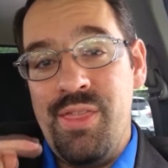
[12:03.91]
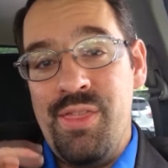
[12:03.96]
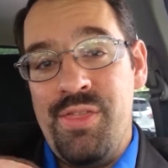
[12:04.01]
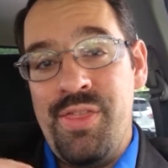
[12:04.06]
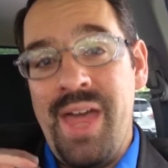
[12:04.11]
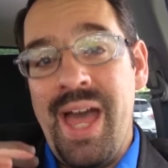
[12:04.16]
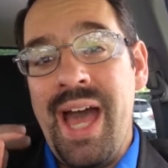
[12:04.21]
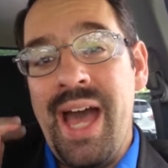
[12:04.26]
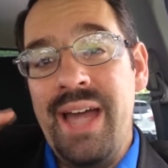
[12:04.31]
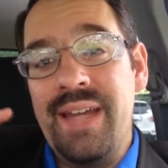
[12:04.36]

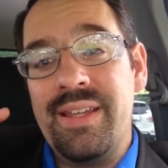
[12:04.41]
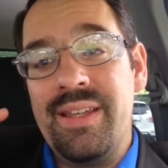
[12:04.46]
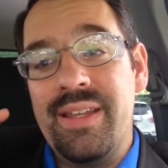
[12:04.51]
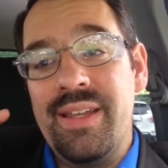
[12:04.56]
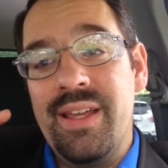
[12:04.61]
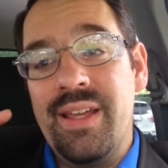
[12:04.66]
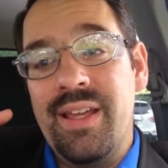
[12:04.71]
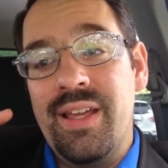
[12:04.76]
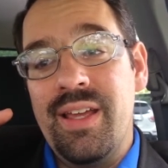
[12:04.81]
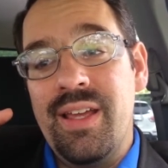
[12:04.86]
that
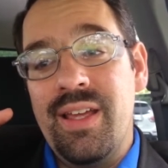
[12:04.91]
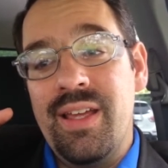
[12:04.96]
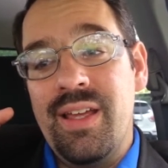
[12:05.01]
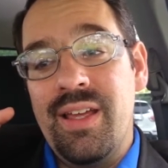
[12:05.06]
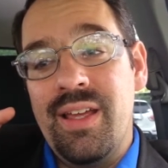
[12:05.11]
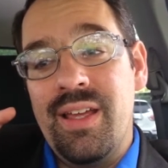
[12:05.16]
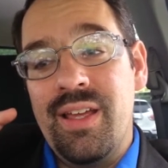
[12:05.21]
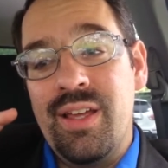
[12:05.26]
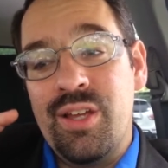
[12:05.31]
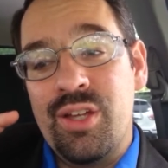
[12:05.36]

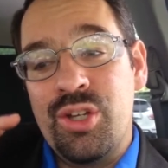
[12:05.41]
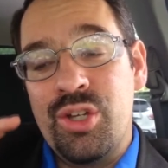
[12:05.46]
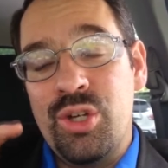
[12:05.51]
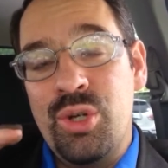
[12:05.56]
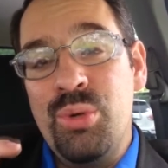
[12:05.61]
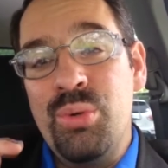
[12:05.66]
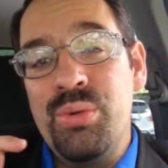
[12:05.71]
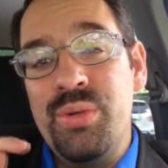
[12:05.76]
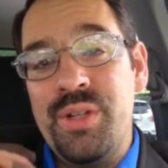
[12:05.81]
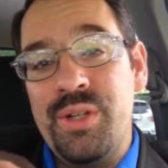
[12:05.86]

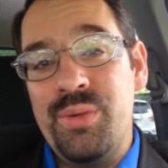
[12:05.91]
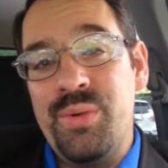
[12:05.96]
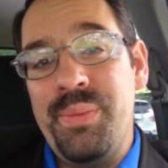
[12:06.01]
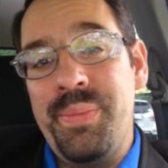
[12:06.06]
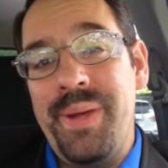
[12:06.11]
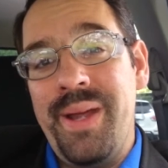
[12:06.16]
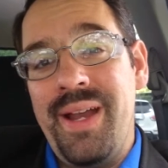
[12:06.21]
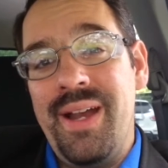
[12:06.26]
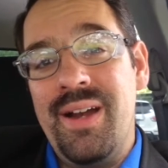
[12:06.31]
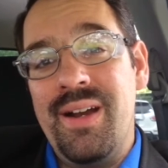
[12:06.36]
coolant
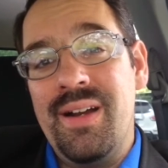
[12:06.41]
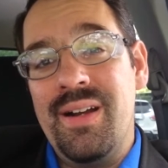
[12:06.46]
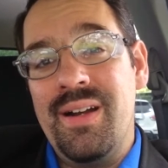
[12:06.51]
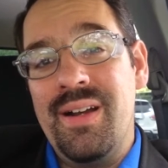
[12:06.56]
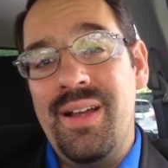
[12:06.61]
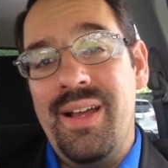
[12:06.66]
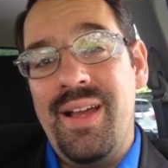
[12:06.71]
repair